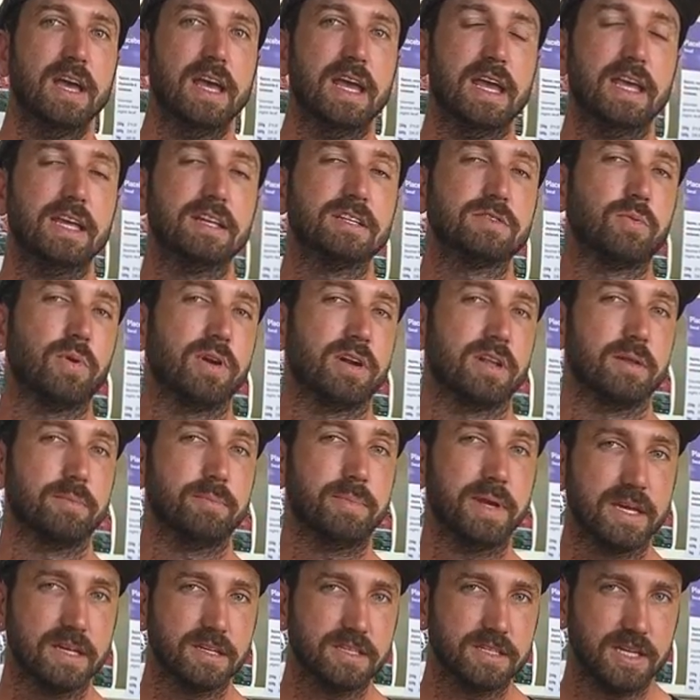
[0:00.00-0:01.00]
is one of the
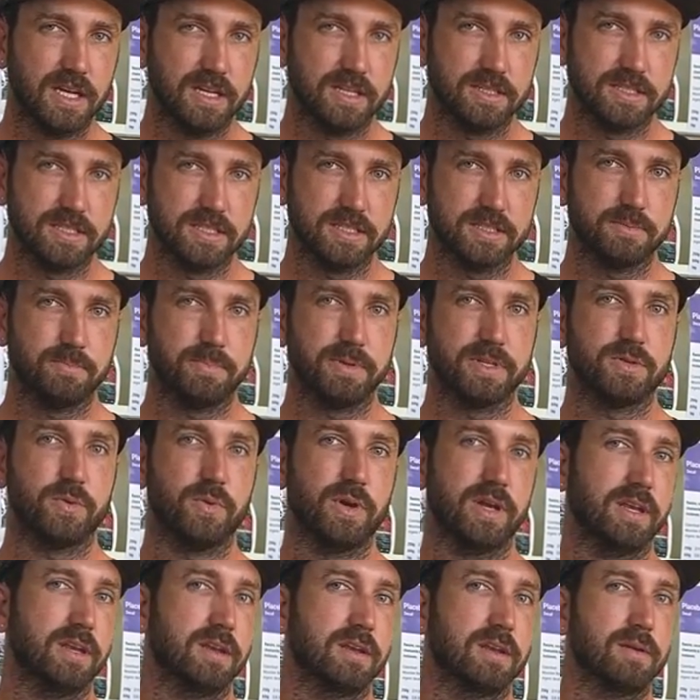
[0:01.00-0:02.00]
biggest challenges
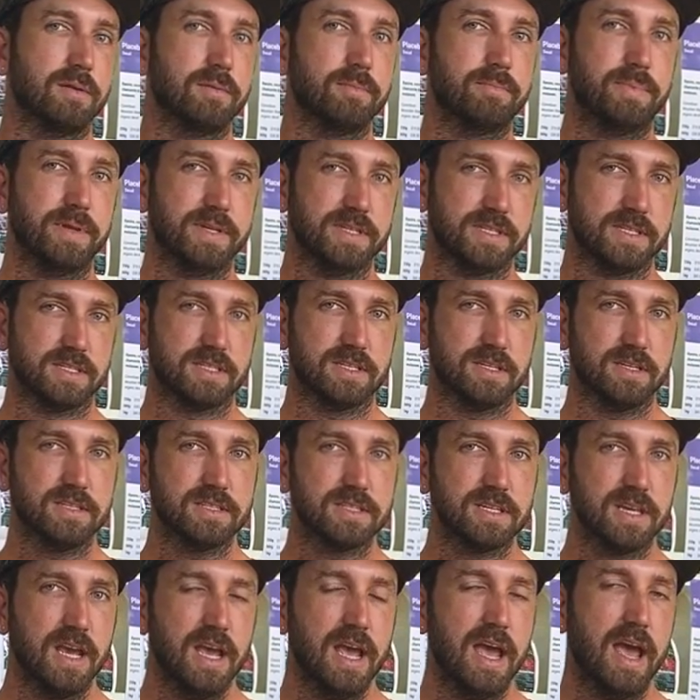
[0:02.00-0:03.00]
between
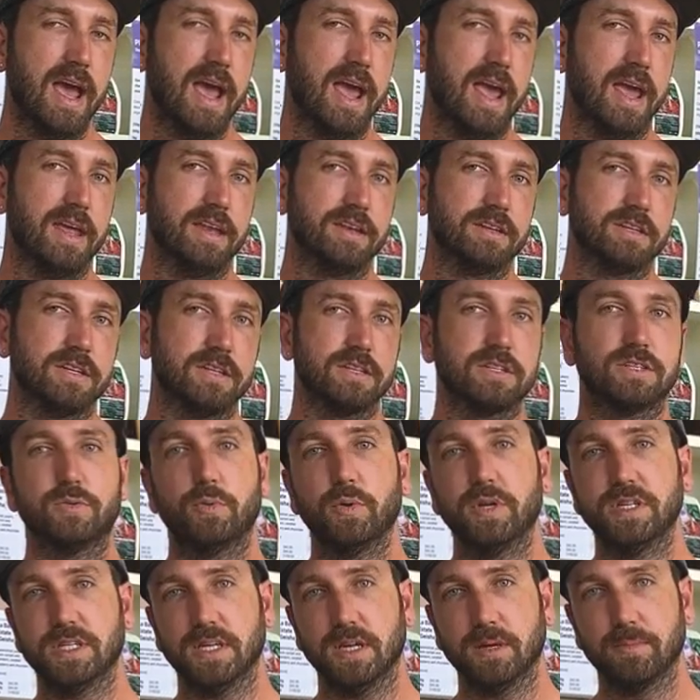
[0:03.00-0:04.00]
businesses, and
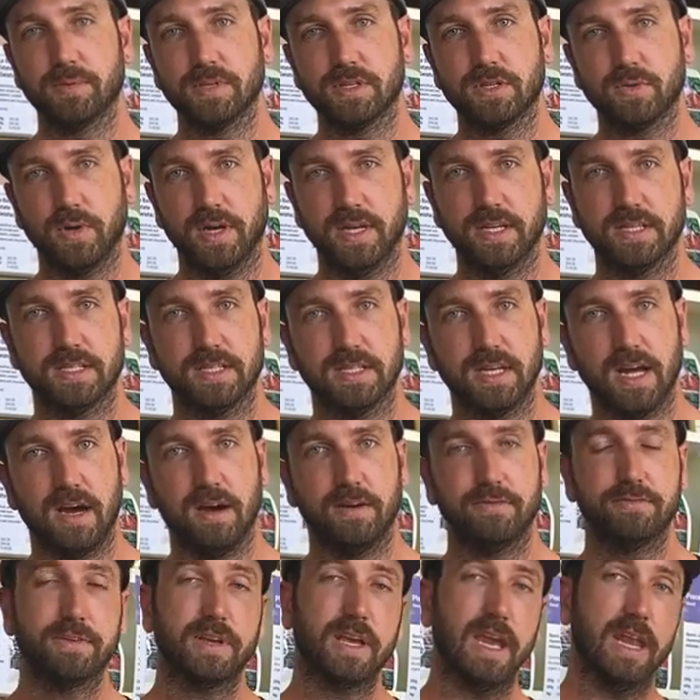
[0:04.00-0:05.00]
switching between
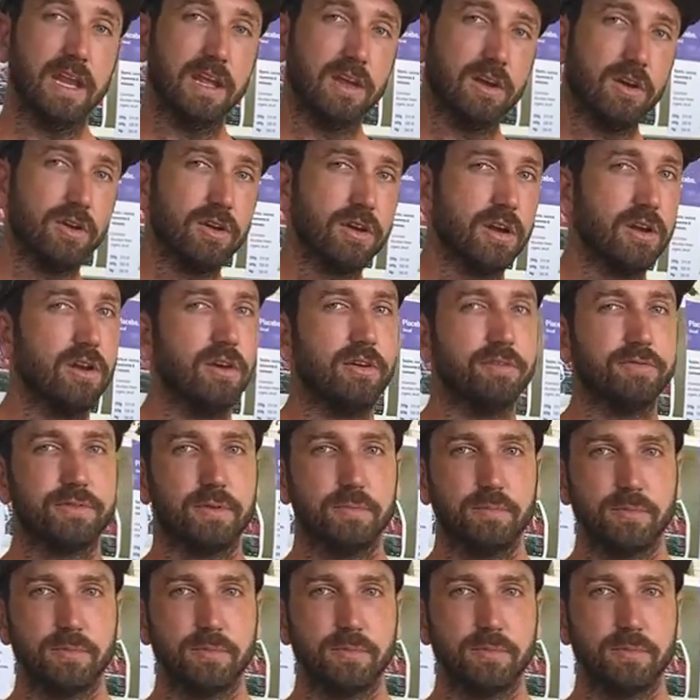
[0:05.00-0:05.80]
staff, getting on and off the